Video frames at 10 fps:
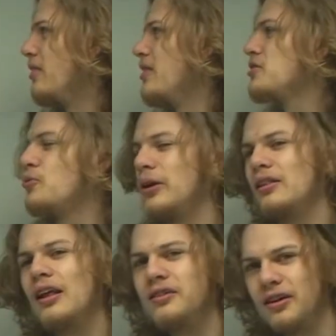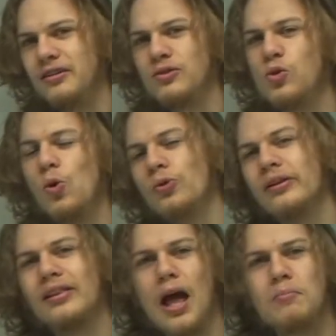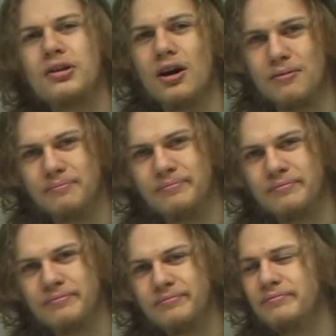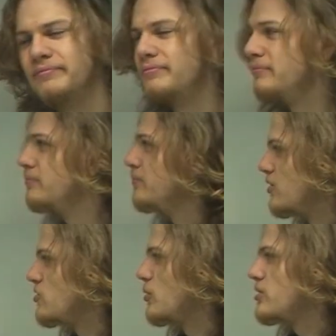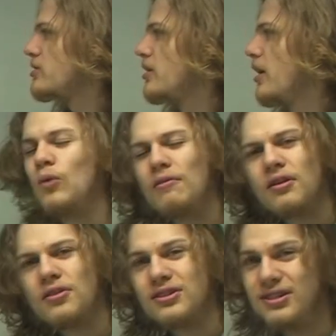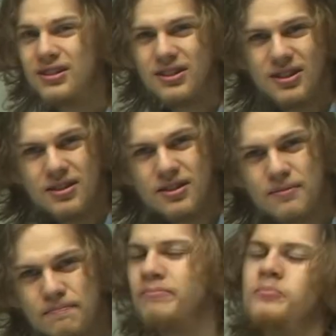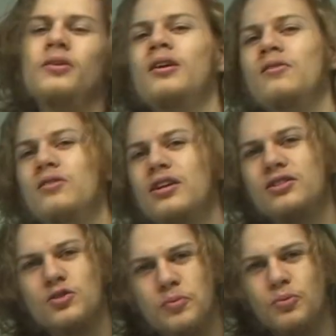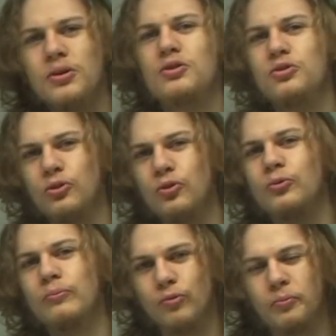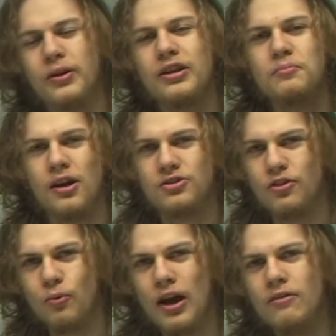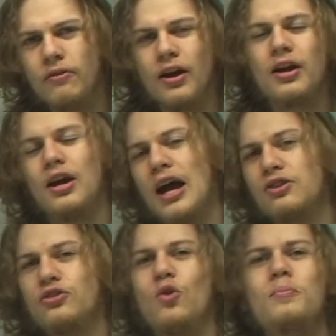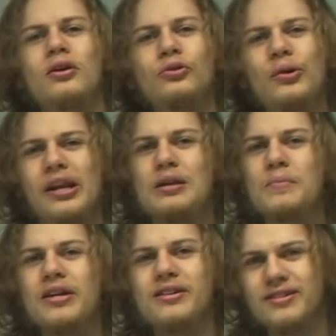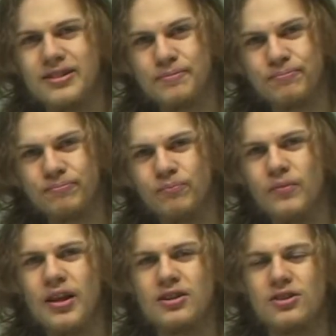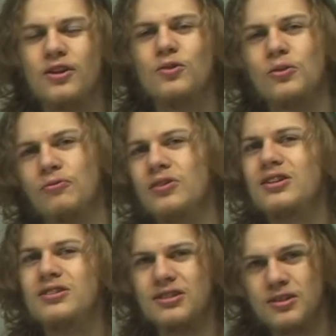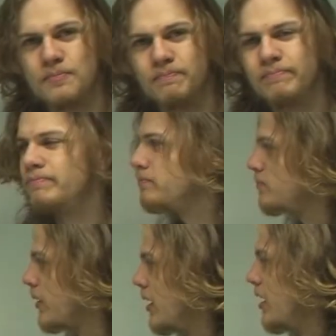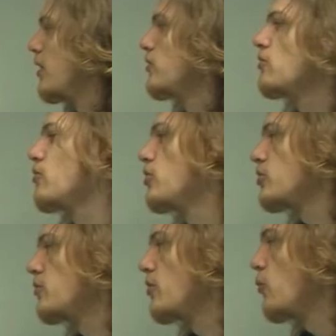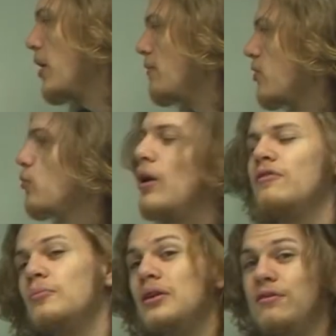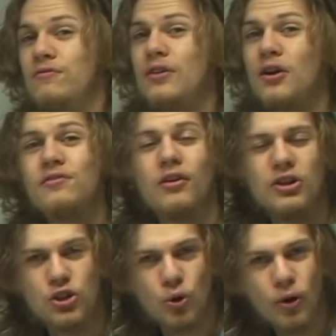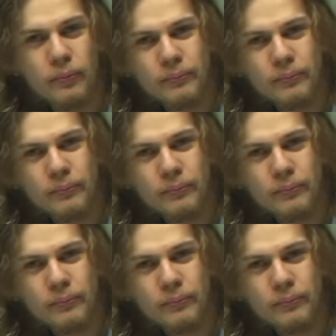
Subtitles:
this Greek letter called lambda. So its wavelength is a distance, the distance between two repeating parts of the wave, and so we measure it in meters, the SI unit for distance. So the wavelength of the wave can be very, very short,